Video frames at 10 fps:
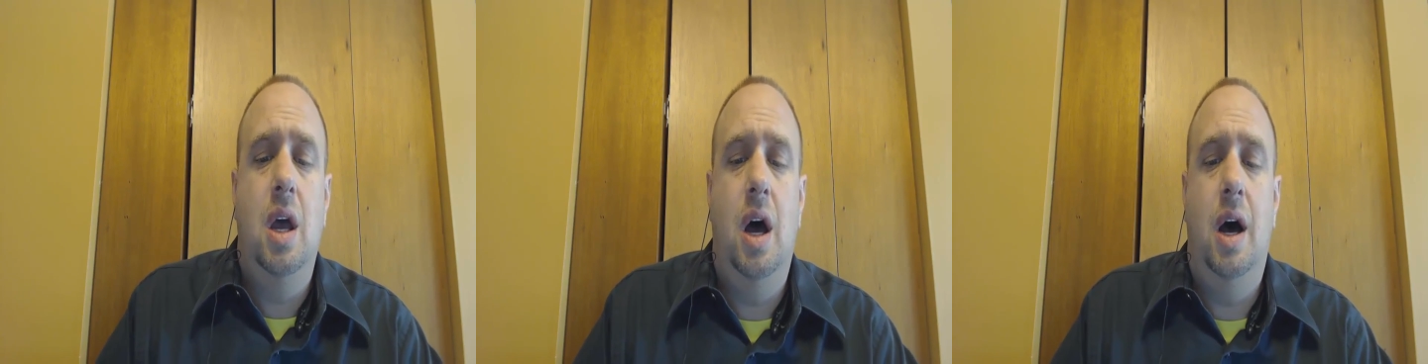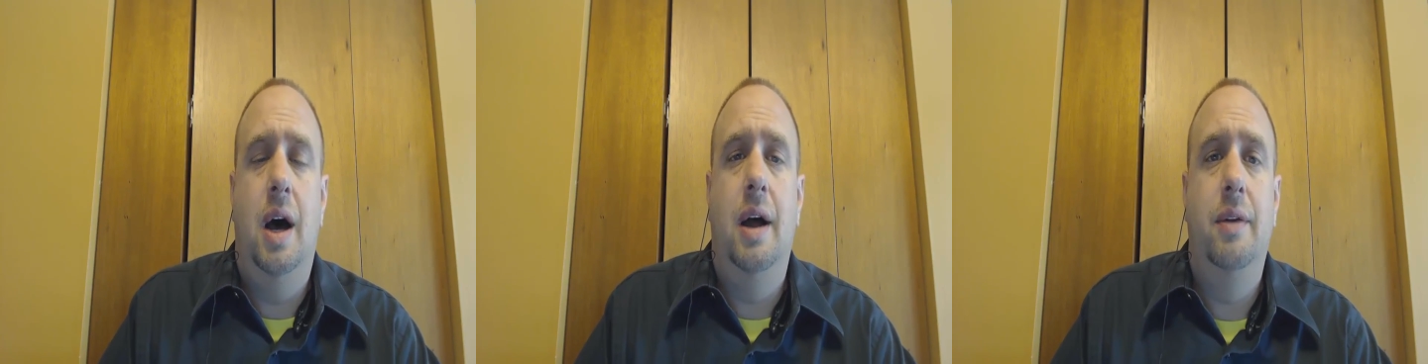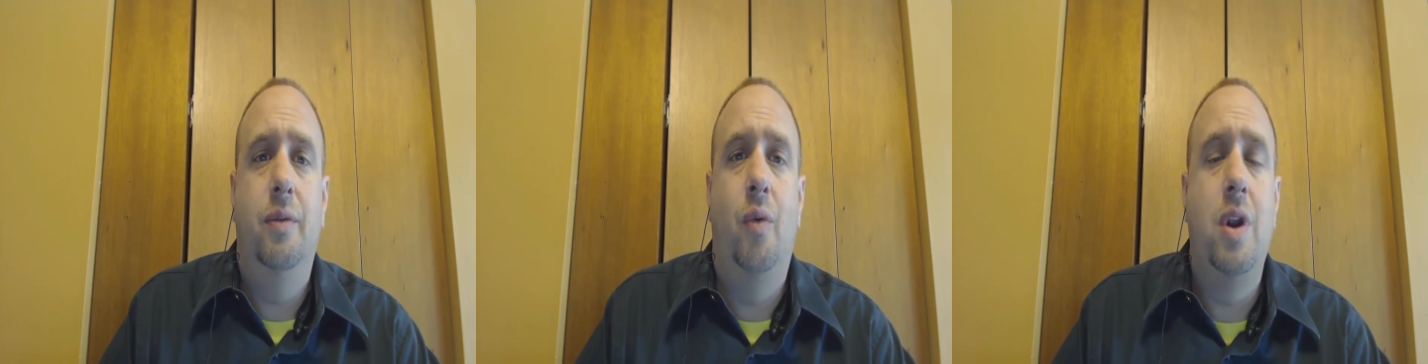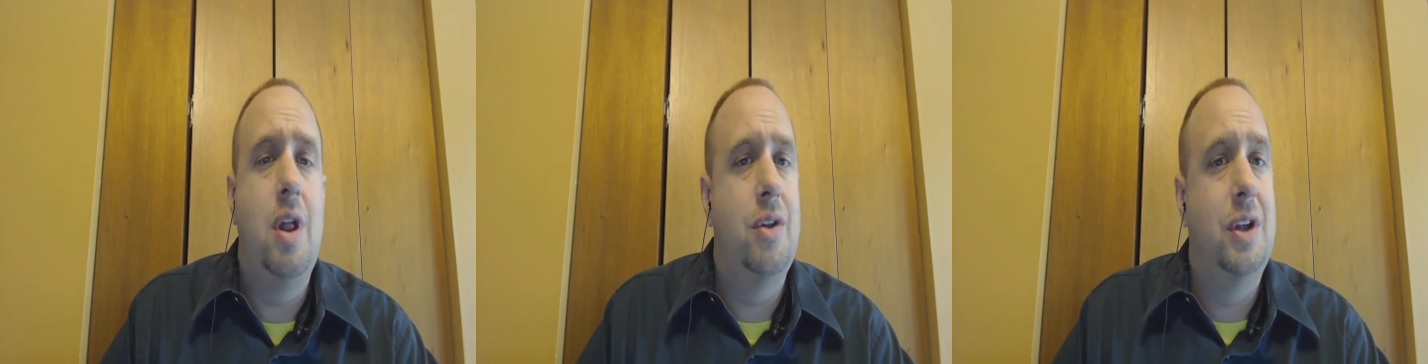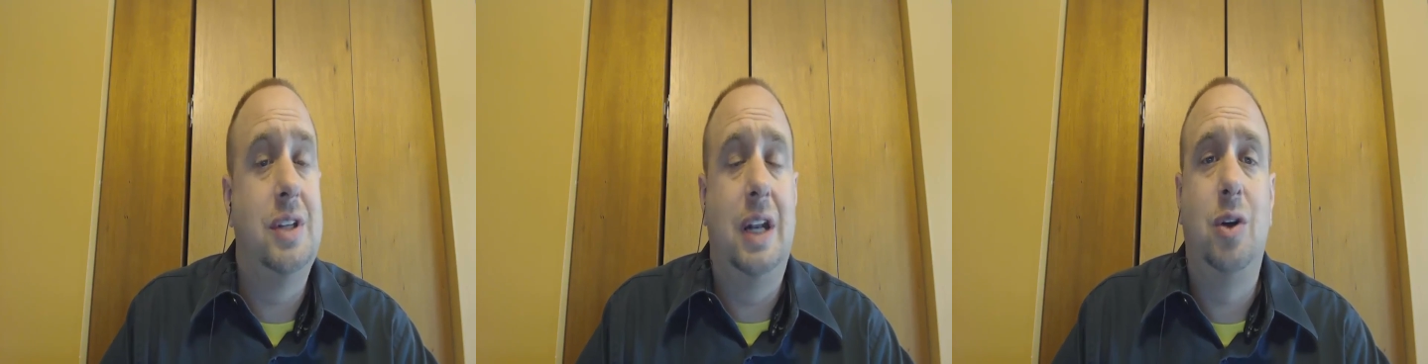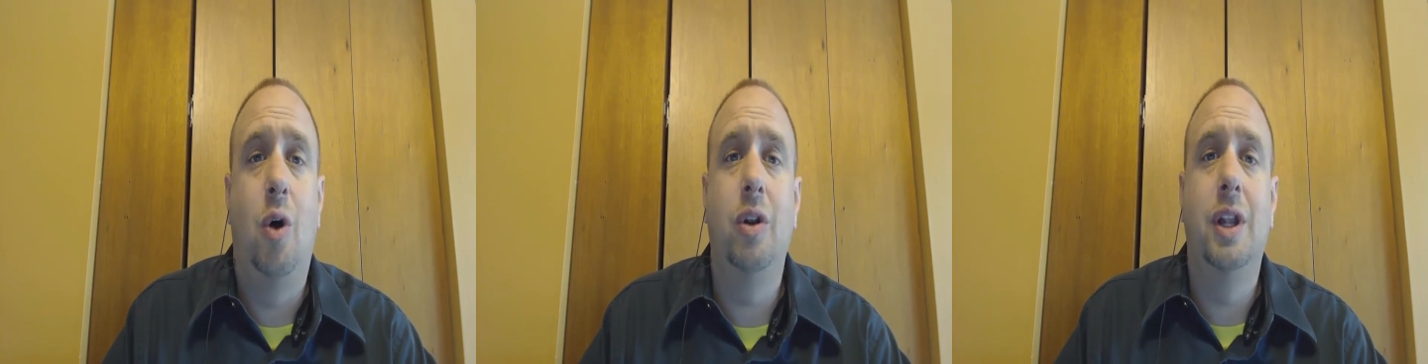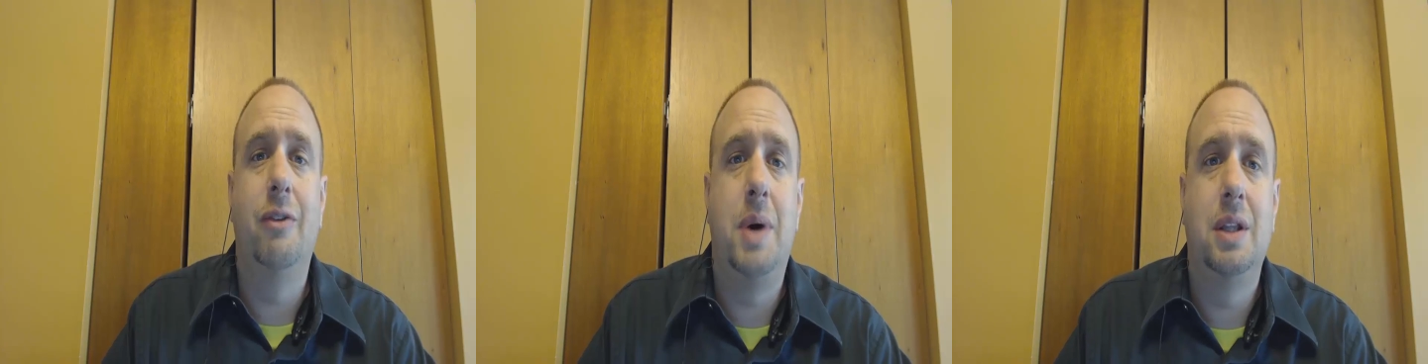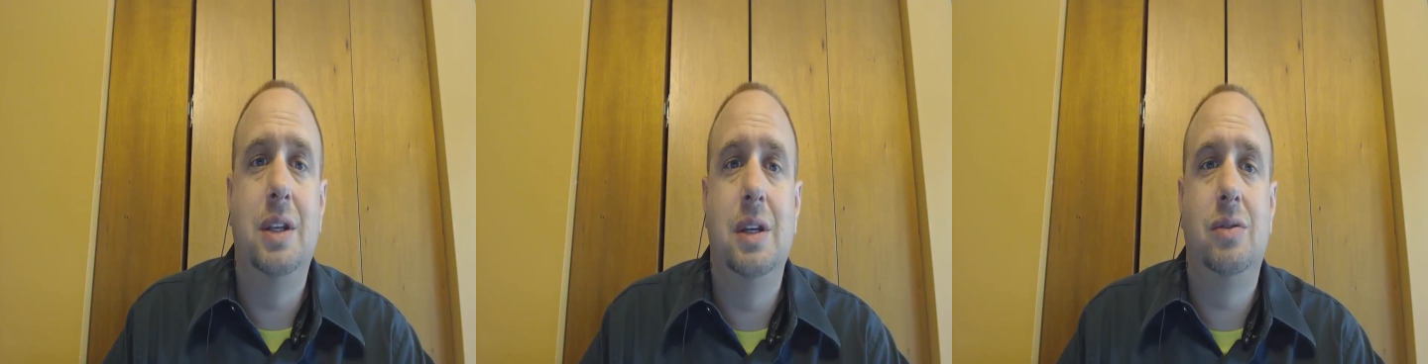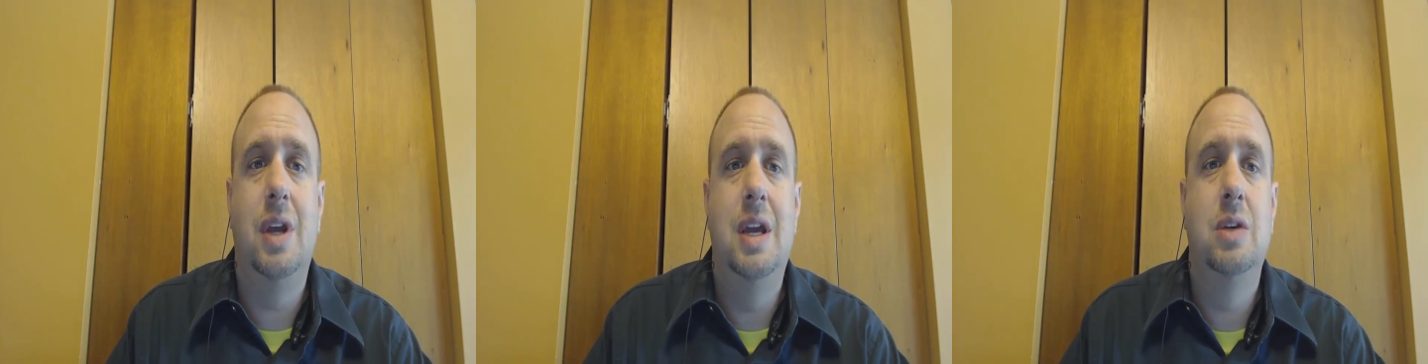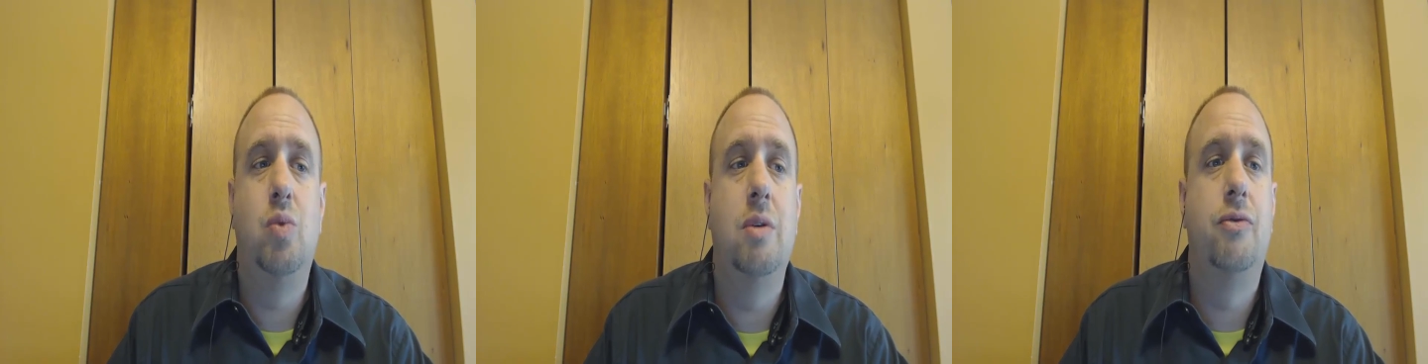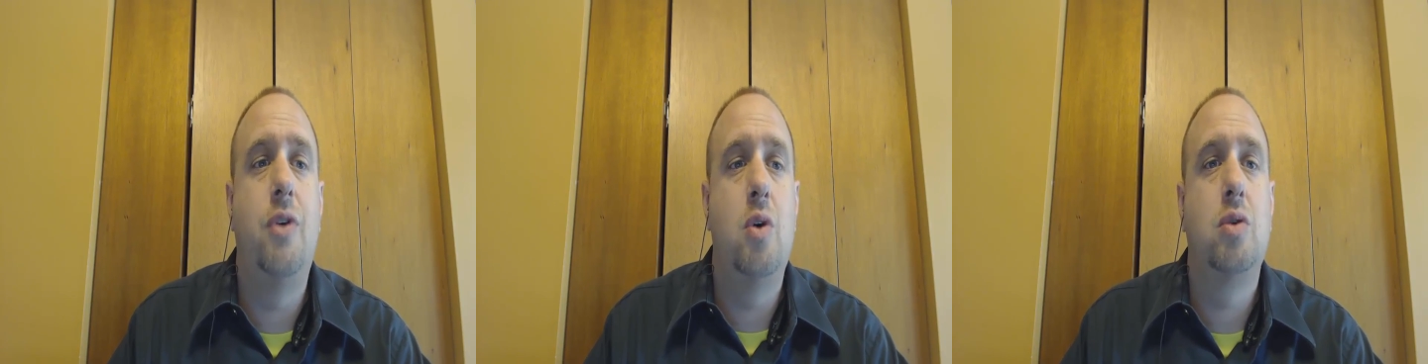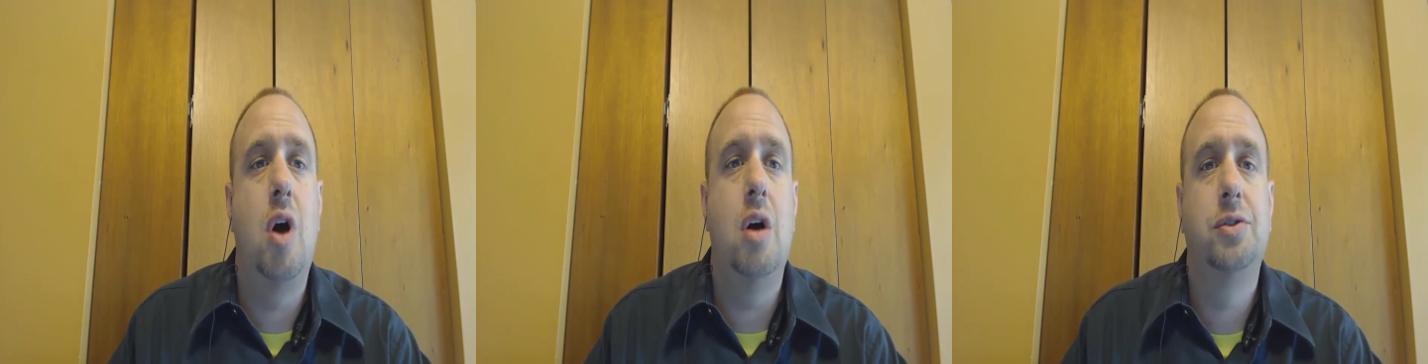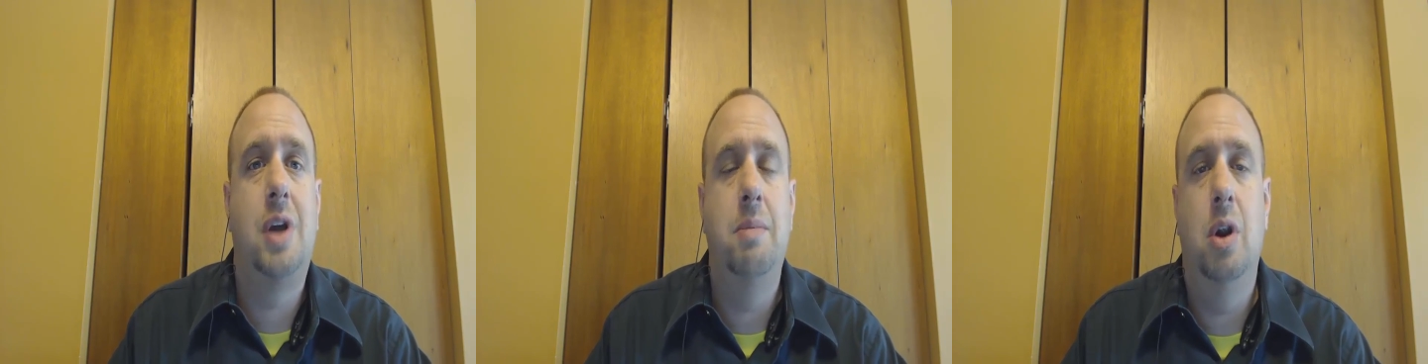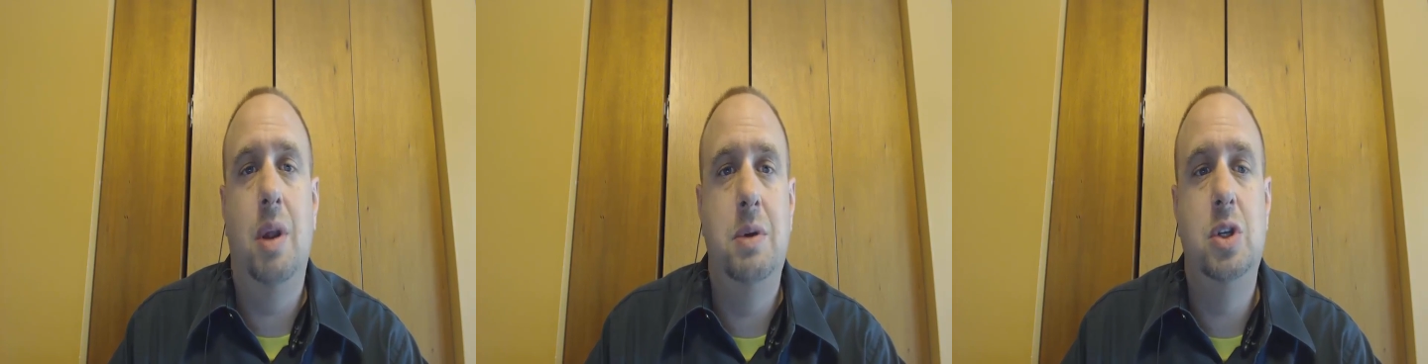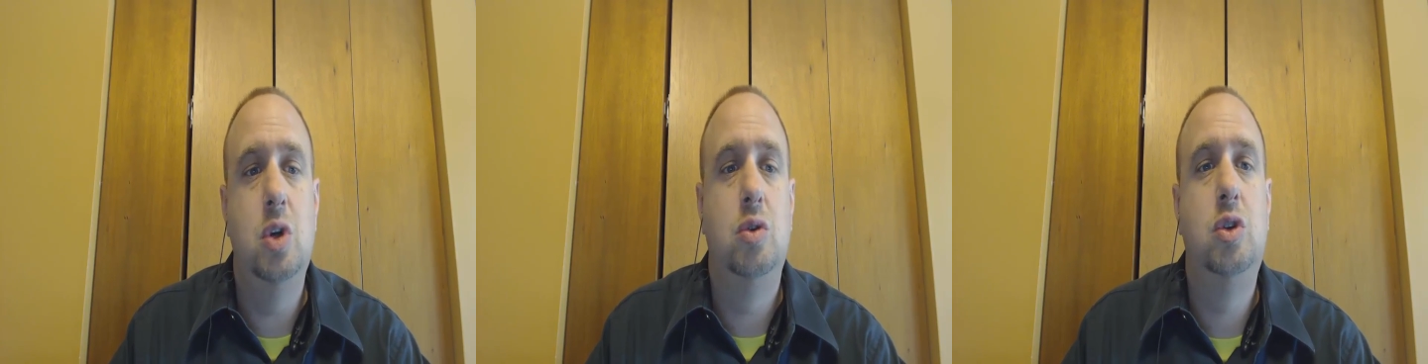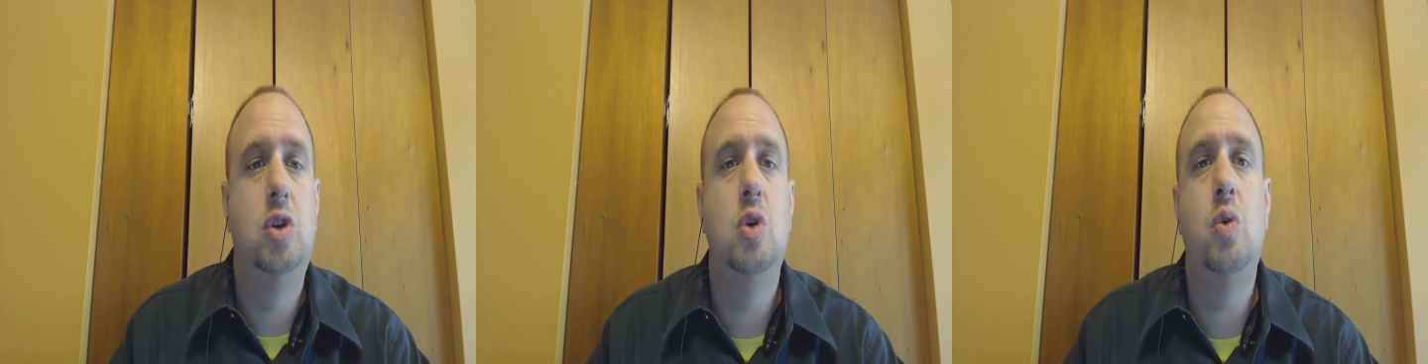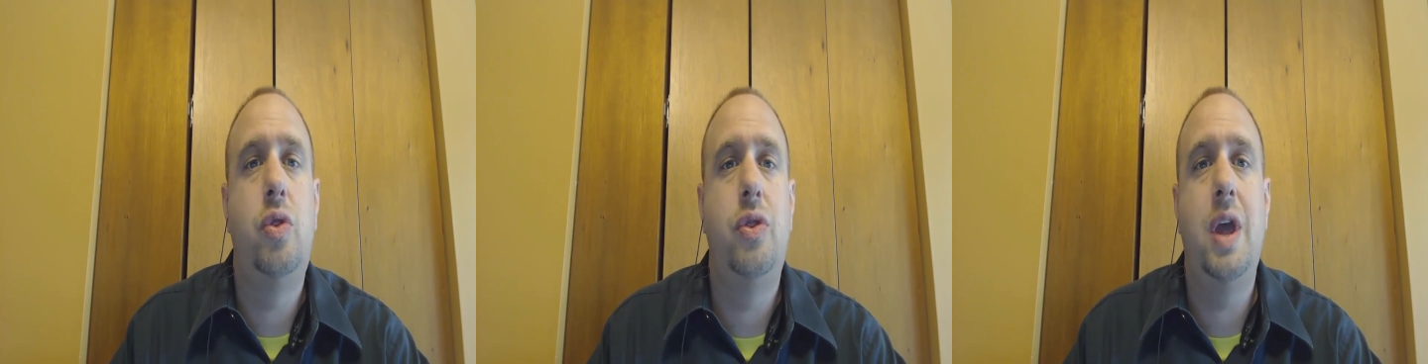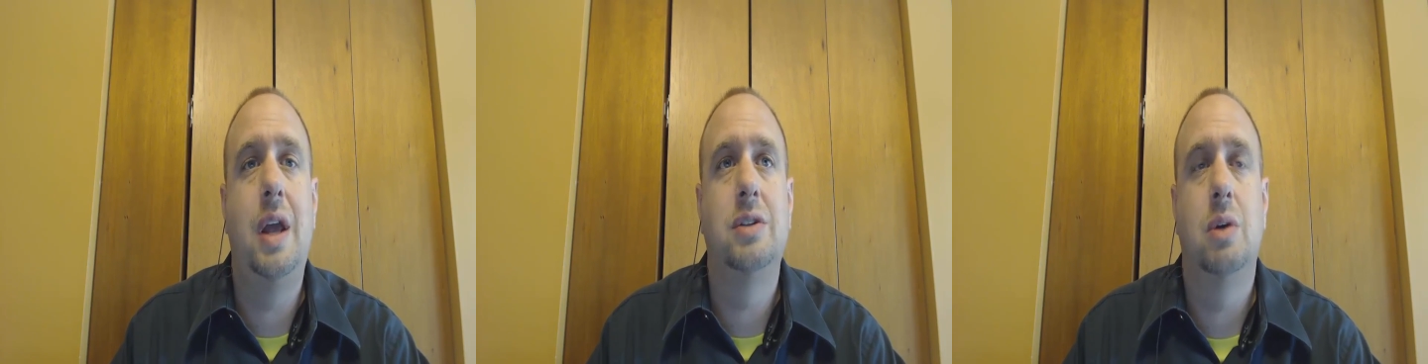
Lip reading: One of the other things that I totally love about this is when phone calls come in, it'll let me do two things.